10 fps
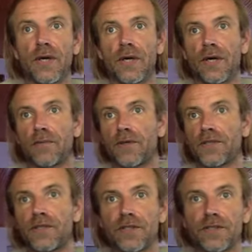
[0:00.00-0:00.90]

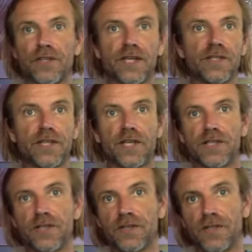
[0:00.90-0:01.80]
literally at the train
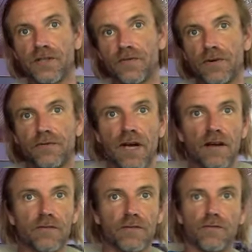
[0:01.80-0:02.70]
station,
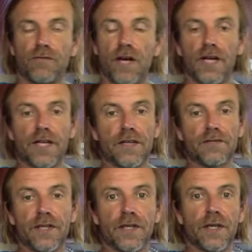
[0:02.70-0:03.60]
6:45 on a Friday
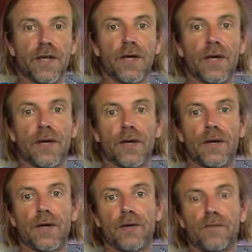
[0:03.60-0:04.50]
evening,
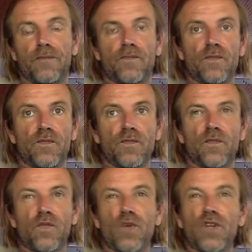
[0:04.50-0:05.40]

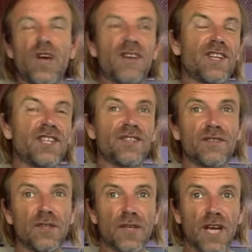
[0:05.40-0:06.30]
when you have an
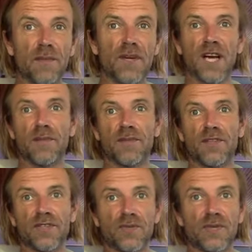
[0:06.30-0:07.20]
interview coming up
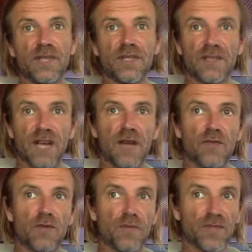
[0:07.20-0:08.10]
in 2 weeks'
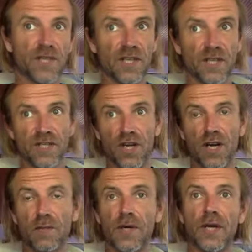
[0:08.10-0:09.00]
time for a particular
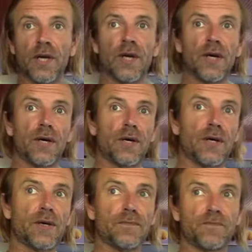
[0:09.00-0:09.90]
job,
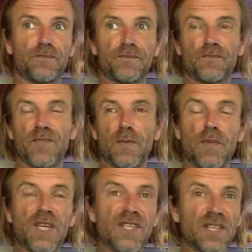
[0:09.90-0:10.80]
a
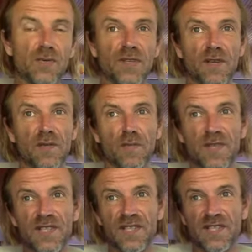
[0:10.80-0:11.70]
meeting with a
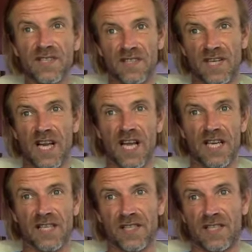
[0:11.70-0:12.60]
business
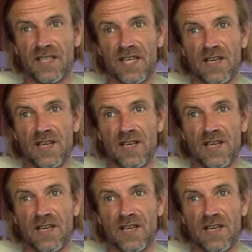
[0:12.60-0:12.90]
client,